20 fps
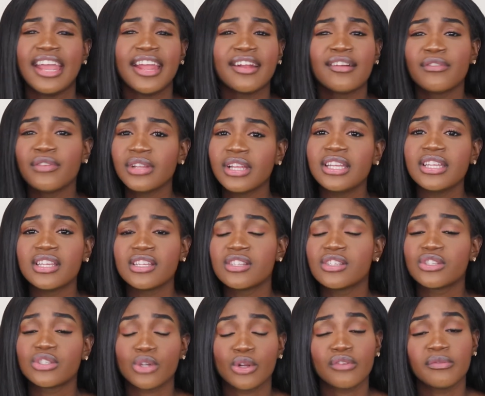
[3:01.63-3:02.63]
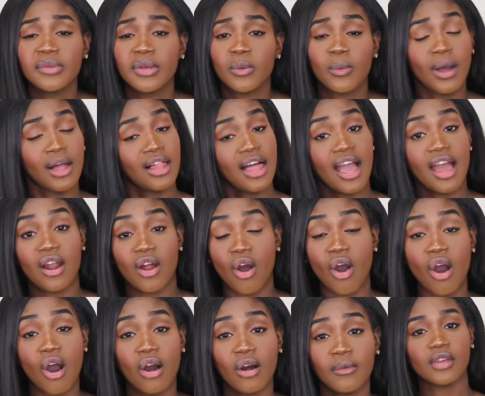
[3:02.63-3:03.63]
it really didn't serve me well at
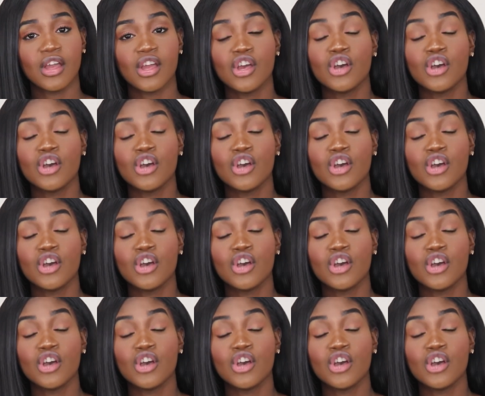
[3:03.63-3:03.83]
all.